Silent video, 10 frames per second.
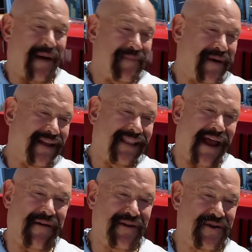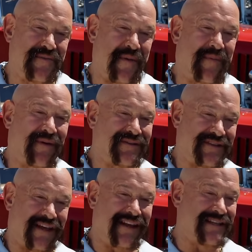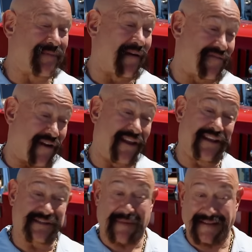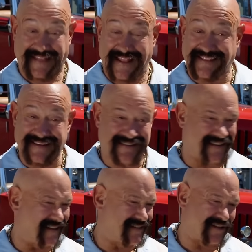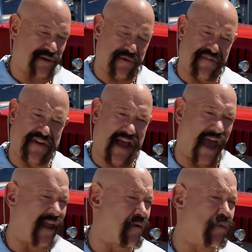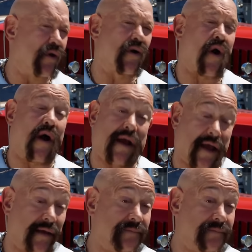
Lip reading: My buddy Larry Huber pulls in. He's my friend. He's my dentist. He's a terrific guy and a real car guy.